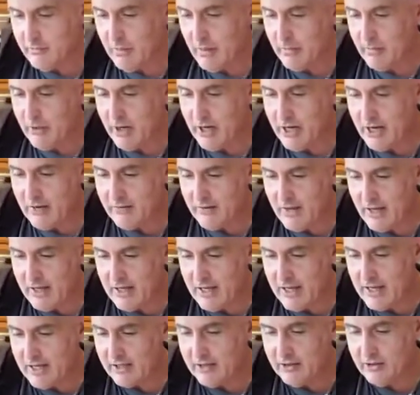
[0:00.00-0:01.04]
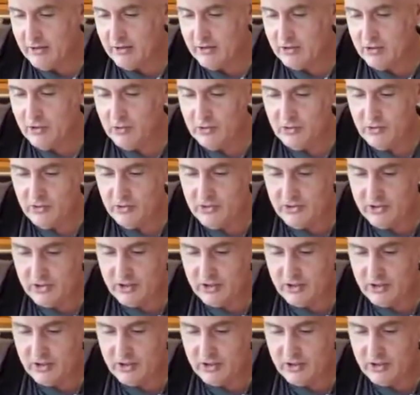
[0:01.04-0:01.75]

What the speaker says: Remember, I have that egg in there too, so this